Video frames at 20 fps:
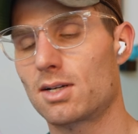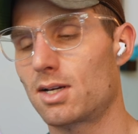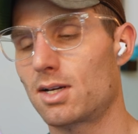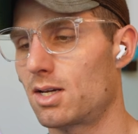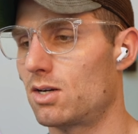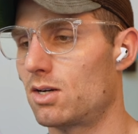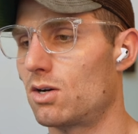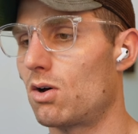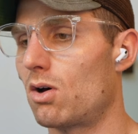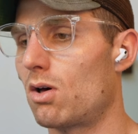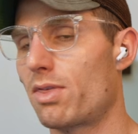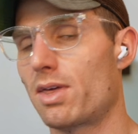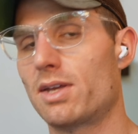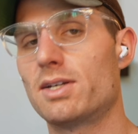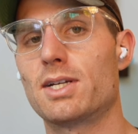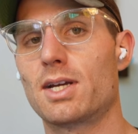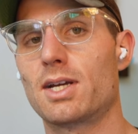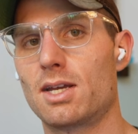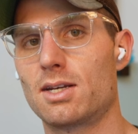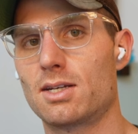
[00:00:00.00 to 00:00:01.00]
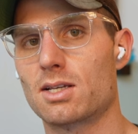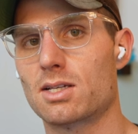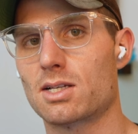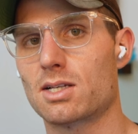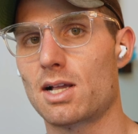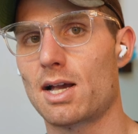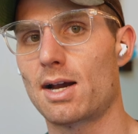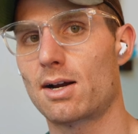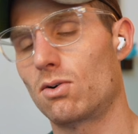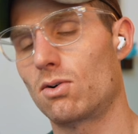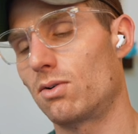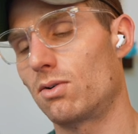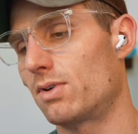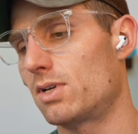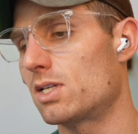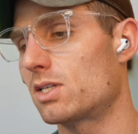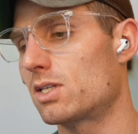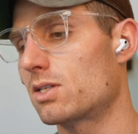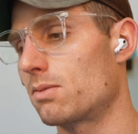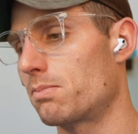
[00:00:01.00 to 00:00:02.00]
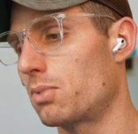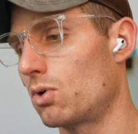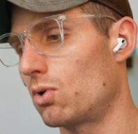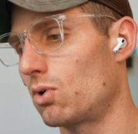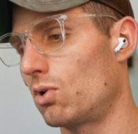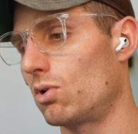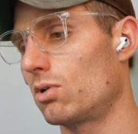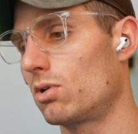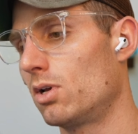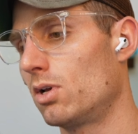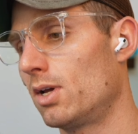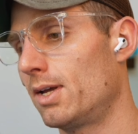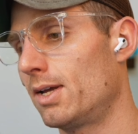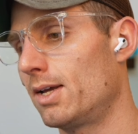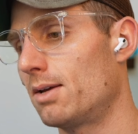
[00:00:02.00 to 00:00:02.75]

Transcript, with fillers: it can authenticate to Slack, or if it needs to pull